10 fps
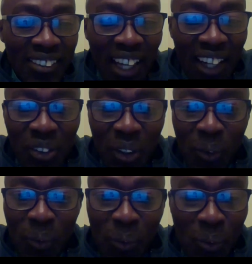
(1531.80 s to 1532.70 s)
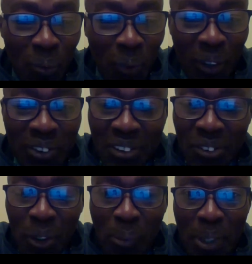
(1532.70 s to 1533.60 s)
Dr.
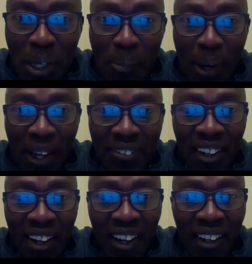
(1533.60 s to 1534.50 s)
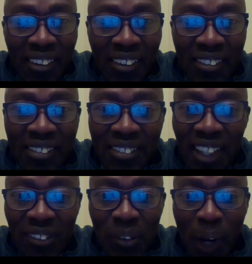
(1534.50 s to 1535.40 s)
Wilson told me about
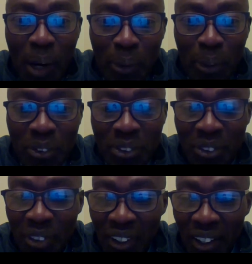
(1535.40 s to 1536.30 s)
Dr. Roberts,